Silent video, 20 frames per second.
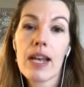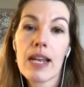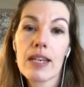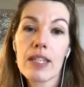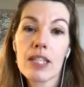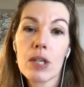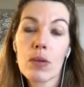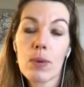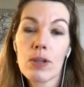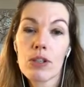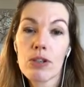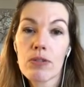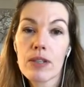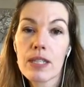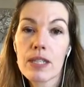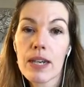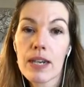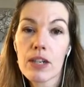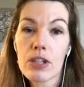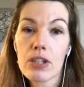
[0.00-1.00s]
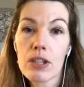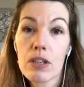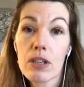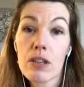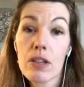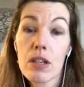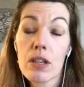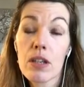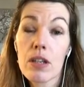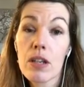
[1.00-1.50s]
into a jurisdiction
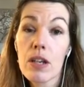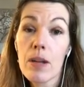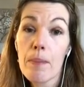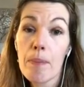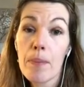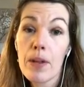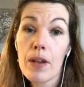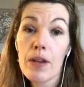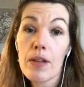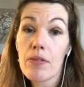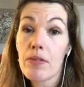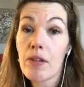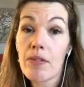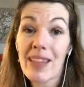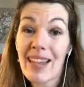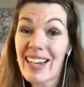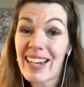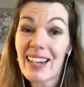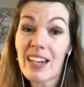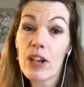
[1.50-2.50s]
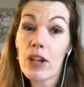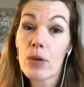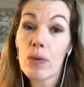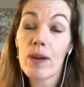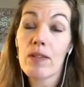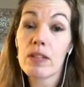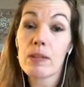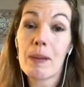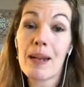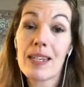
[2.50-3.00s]
that the EU
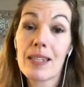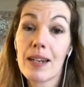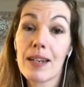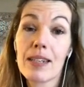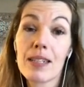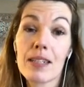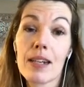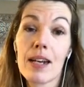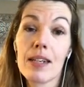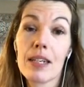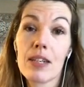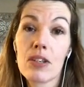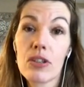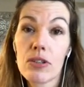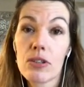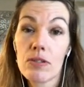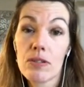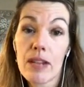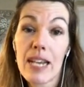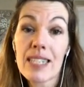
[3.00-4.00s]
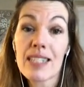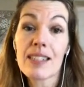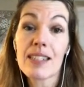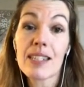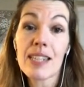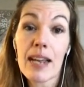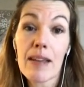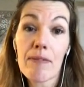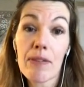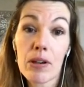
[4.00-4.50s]
has basically decided isn't
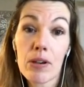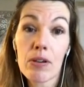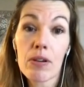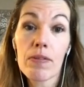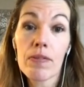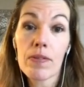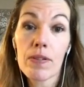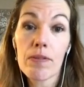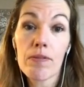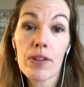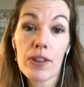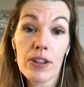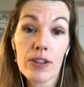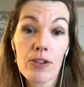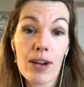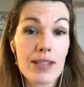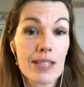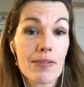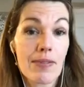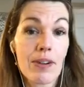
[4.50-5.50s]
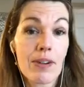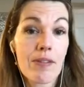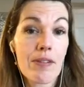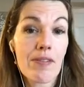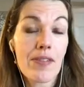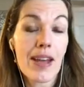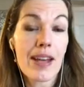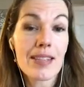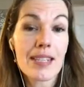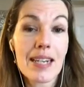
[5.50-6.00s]
safe enough for the transfer of
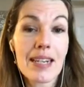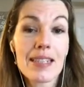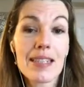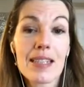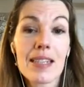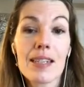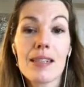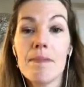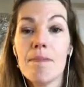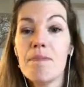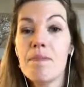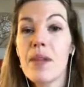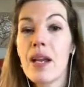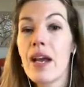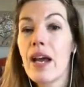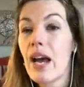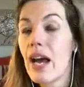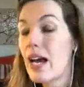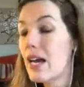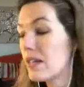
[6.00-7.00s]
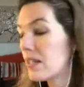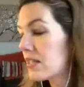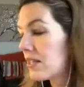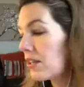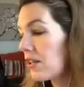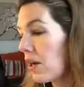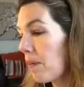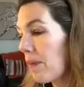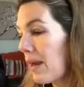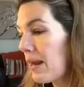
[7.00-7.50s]
their data. And
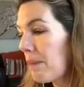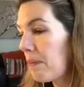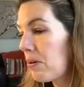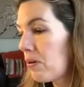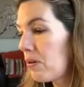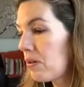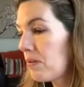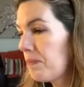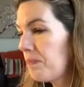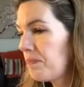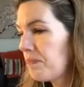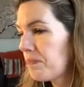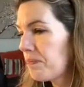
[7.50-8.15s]
people,